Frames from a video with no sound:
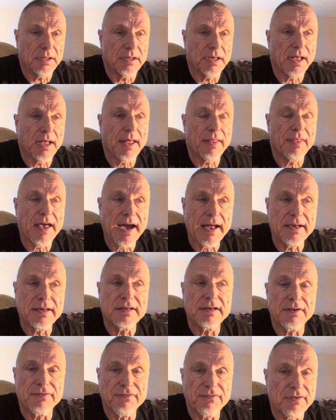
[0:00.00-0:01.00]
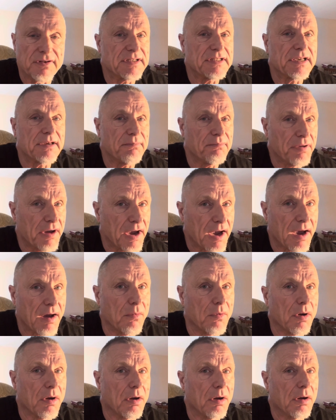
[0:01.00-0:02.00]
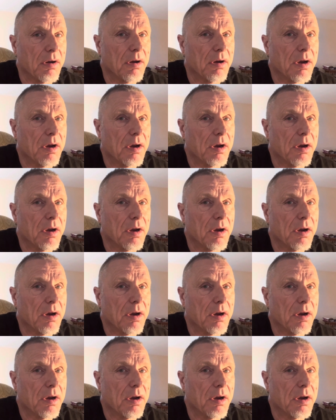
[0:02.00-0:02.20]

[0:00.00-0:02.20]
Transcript: that difference in power,